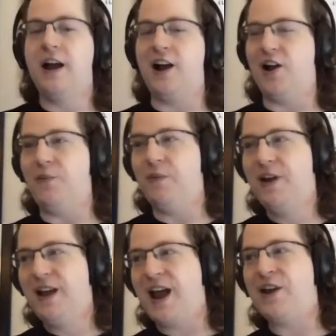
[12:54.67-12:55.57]

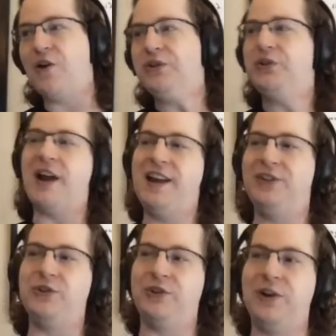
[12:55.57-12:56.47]
Um, and also try and
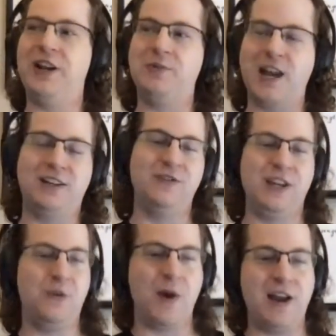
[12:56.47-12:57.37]
hit those learning
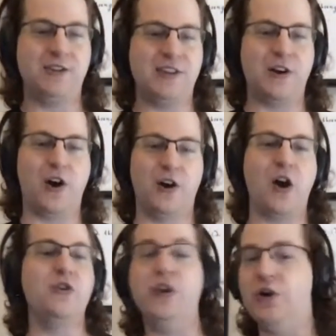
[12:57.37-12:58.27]
objectives in ways that are,
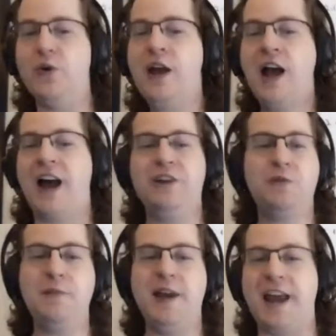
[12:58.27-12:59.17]
are new. I
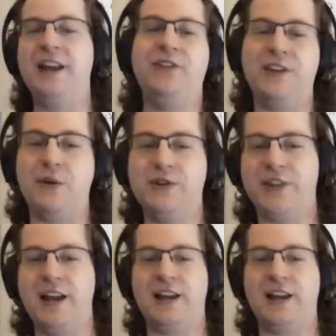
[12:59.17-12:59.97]
didn't want to make anything that was